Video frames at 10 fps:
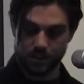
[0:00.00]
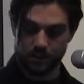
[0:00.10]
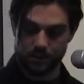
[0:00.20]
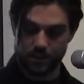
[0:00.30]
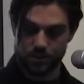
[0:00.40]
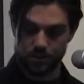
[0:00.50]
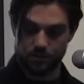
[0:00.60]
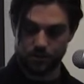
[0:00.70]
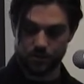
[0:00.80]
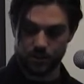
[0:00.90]
cultivation,
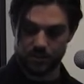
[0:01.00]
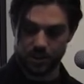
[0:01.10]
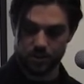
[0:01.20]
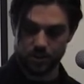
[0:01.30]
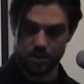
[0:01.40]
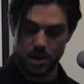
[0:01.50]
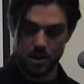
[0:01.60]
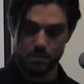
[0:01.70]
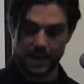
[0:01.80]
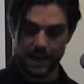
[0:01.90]
reforestation
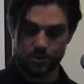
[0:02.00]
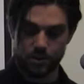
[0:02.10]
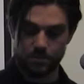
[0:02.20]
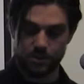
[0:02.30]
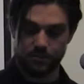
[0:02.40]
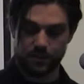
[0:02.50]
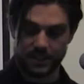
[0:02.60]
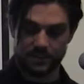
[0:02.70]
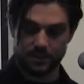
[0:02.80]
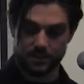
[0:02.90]
might actually be the
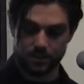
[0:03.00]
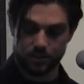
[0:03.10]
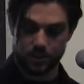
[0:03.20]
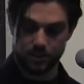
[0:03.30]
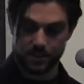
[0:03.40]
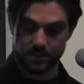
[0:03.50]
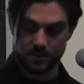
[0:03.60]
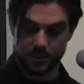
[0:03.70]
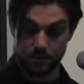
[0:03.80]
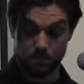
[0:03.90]
fastest,
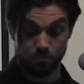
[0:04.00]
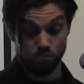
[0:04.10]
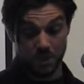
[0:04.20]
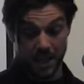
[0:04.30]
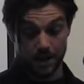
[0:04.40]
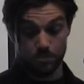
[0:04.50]
cheapest, and